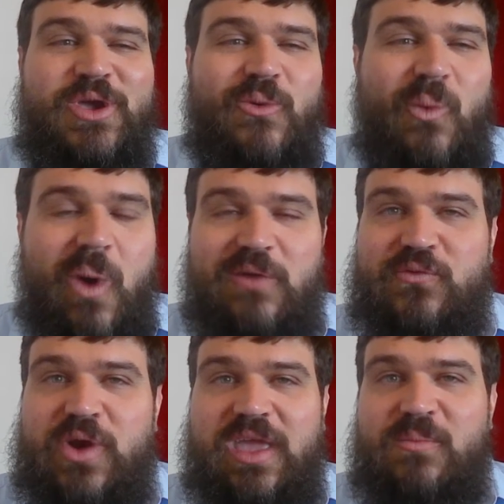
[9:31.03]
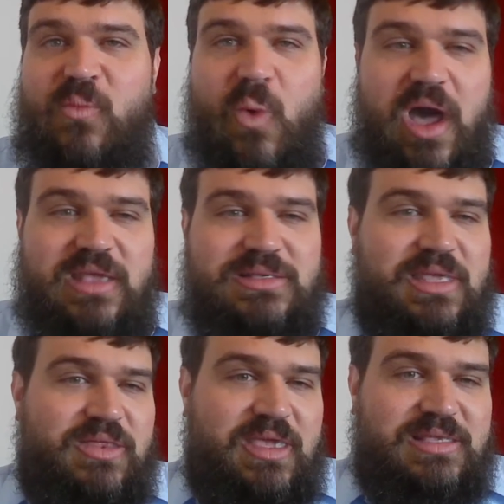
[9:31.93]
what for him was
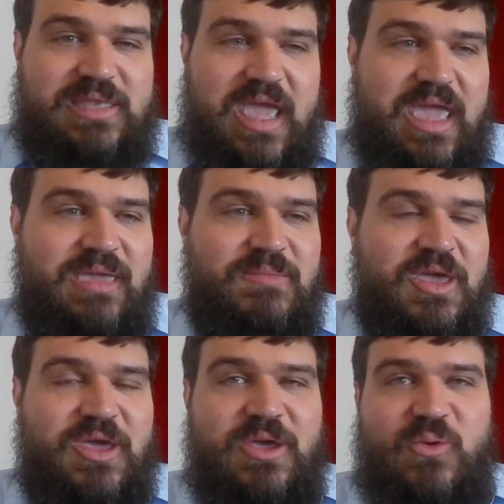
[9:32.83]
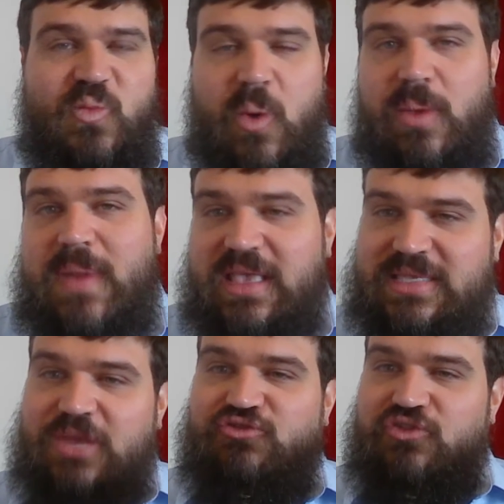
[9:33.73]
in his day what we might
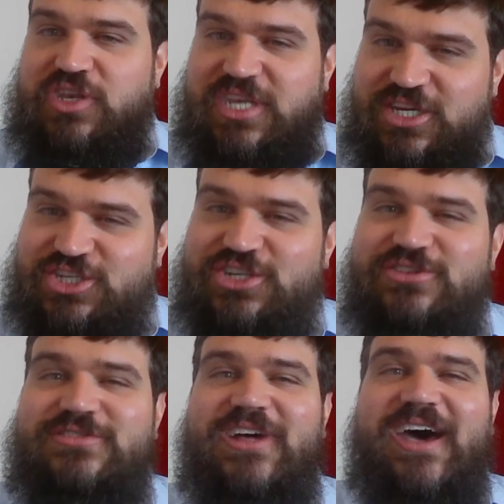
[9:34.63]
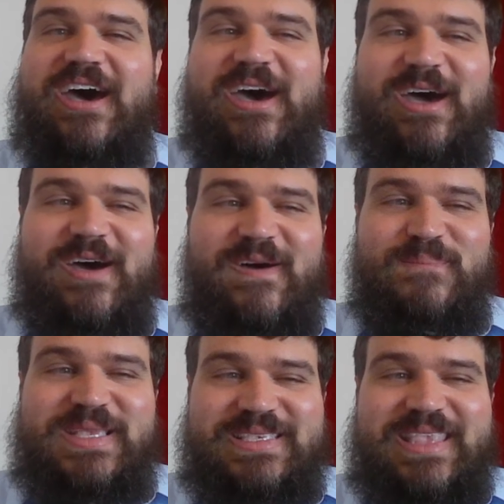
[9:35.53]
say traditional
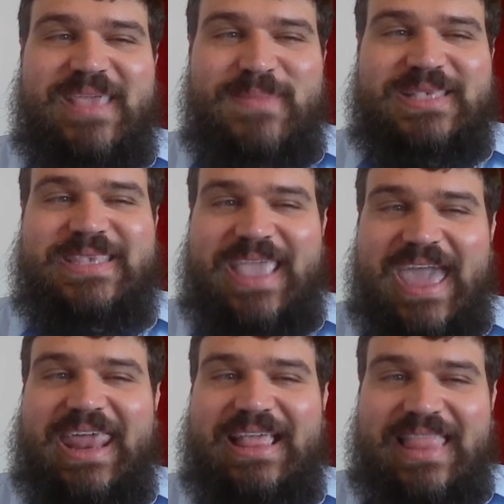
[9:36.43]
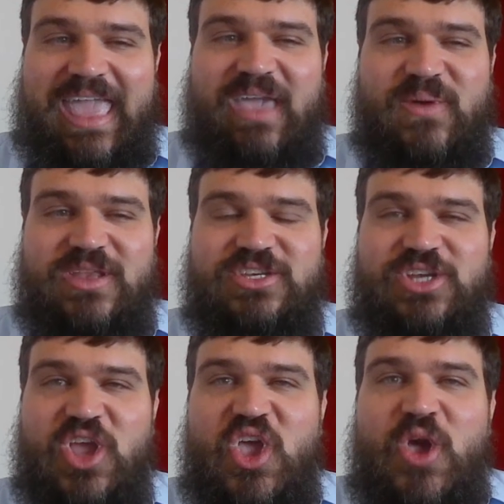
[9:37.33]
messianic language,
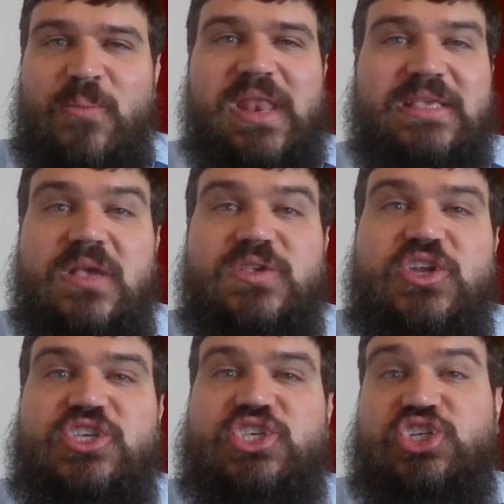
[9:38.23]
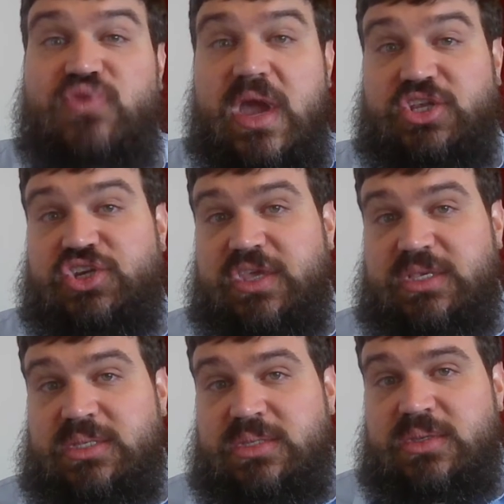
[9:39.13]
but he's also going to stretch
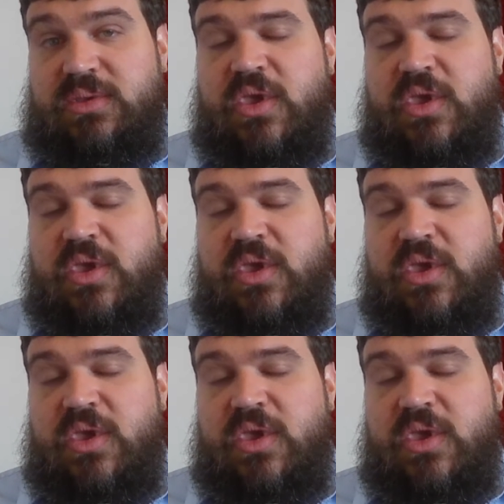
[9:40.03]
this.